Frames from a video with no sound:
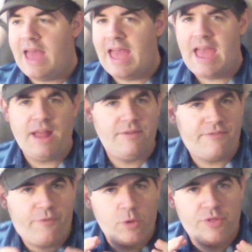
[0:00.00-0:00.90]
and
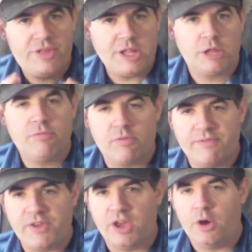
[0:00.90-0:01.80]
for this
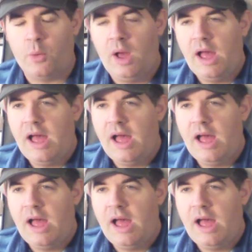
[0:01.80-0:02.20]
review,